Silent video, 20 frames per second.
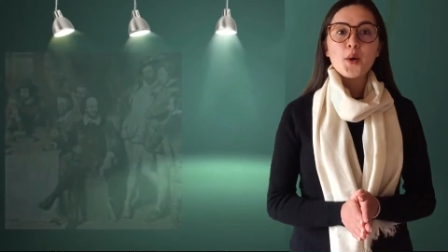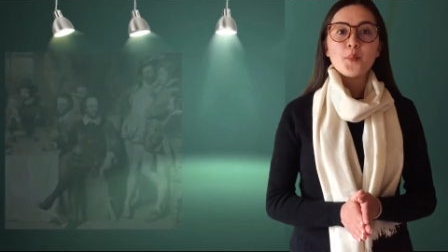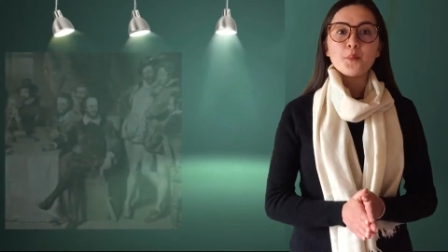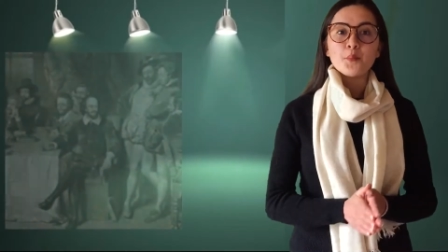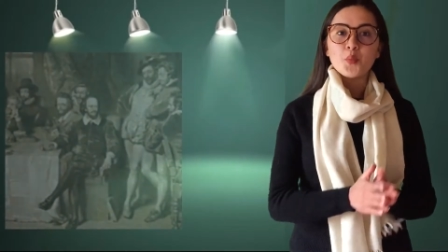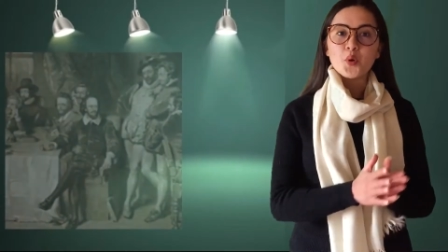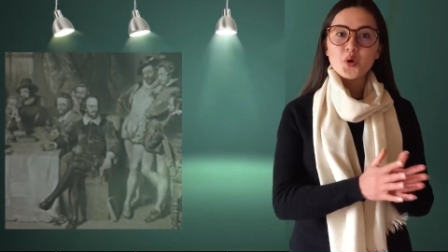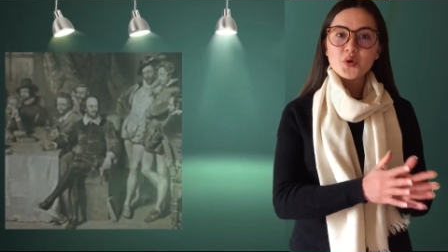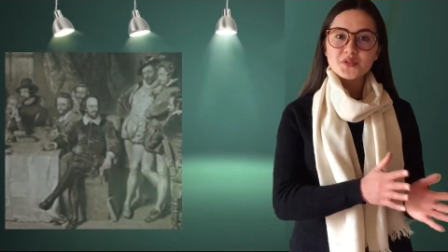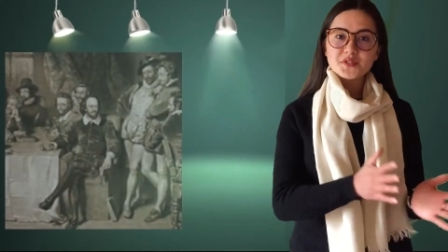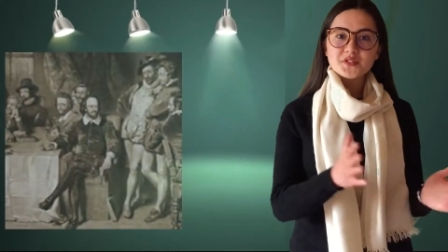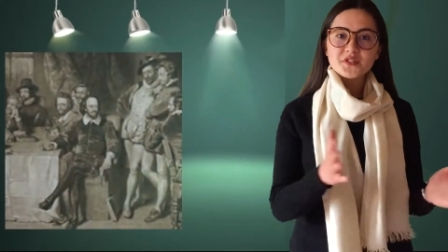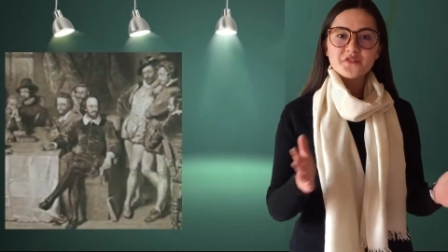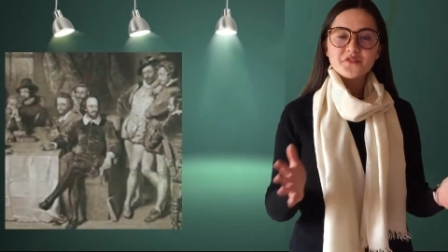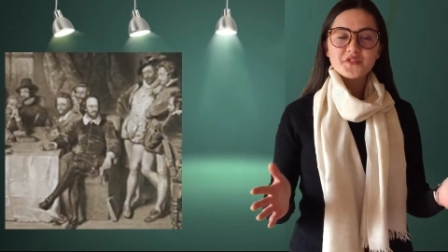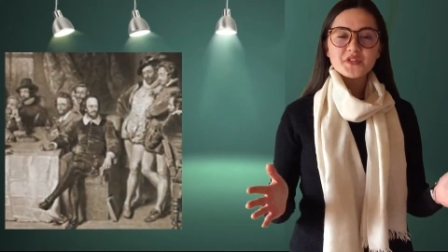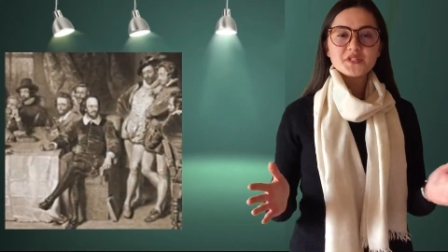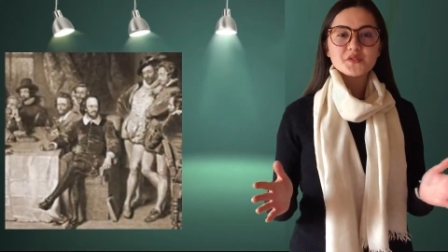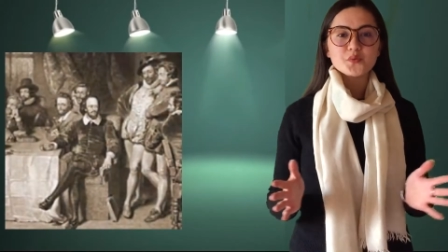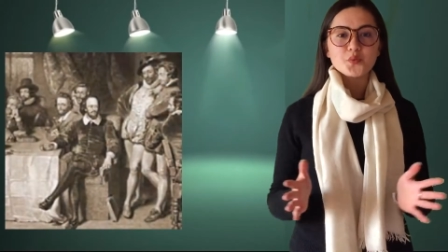Most
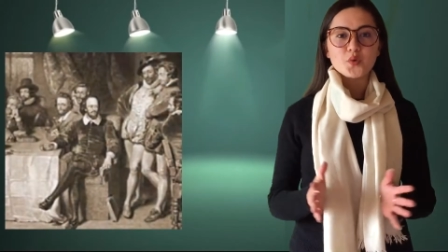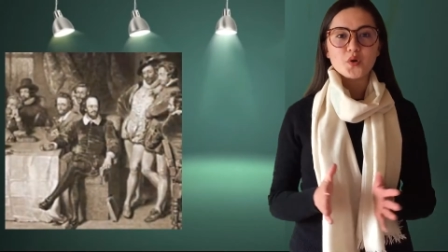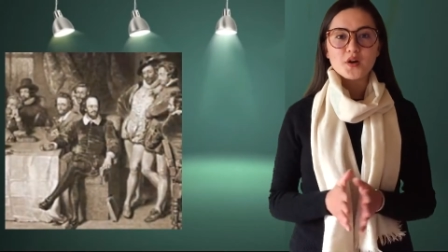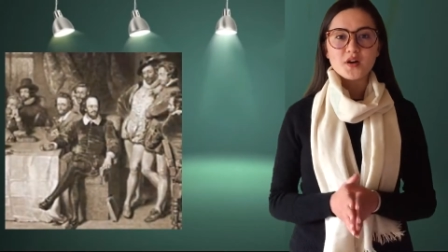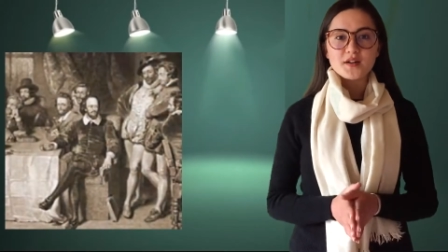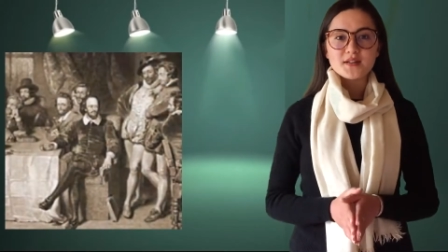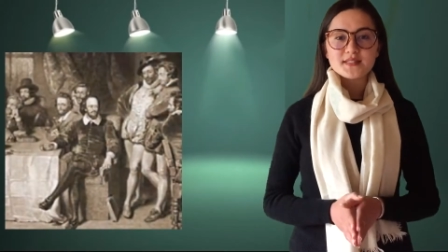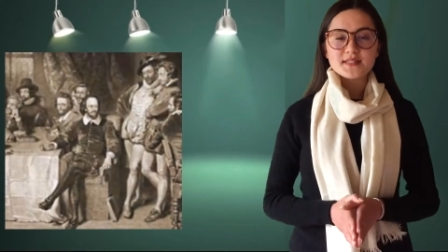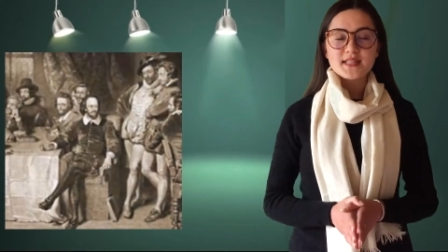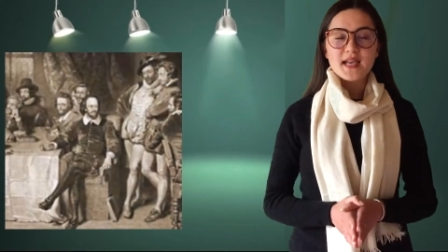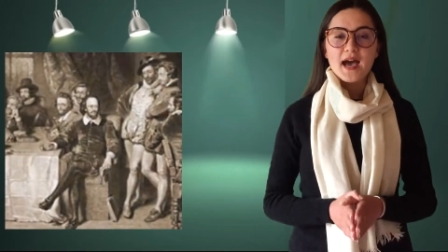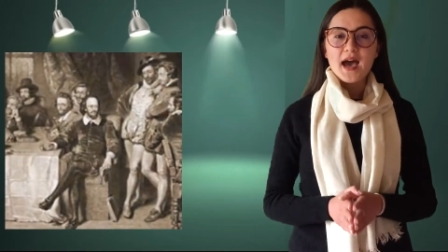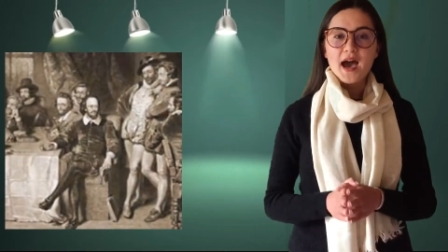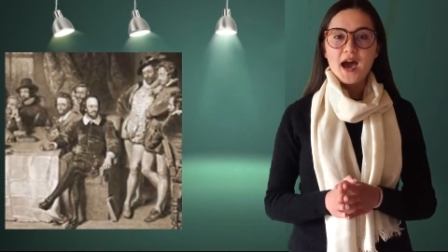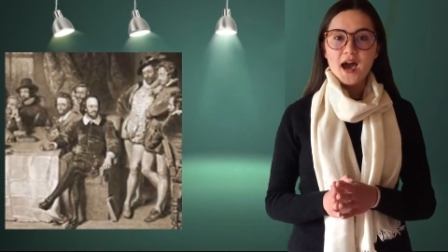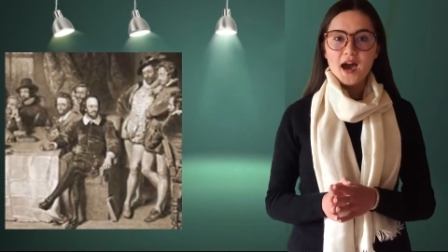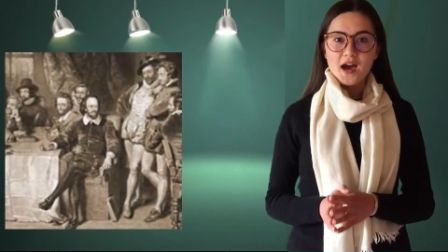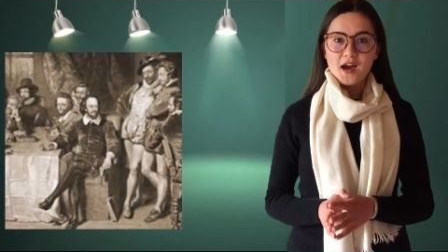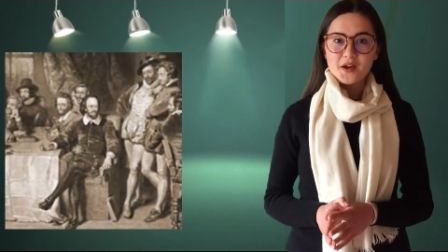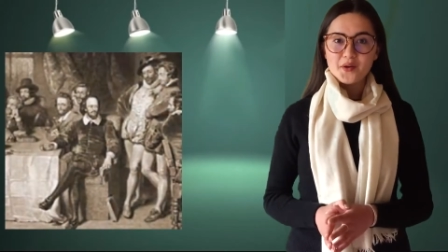of his works
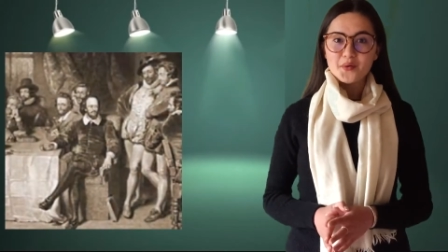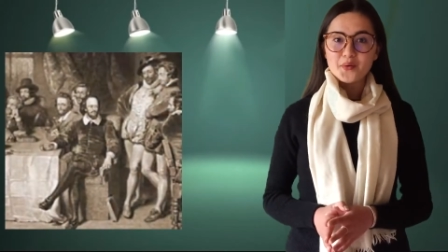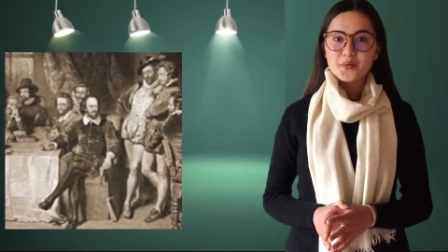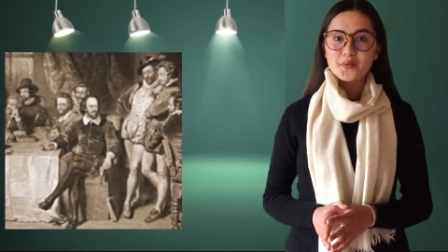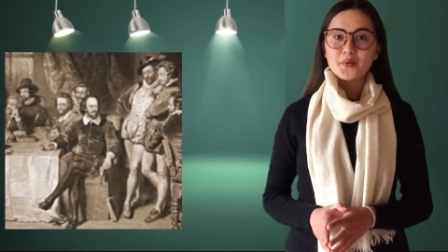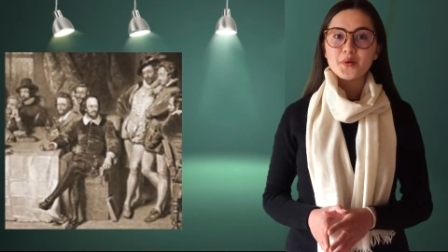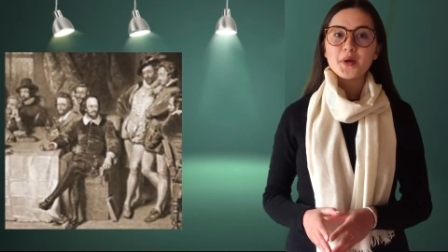are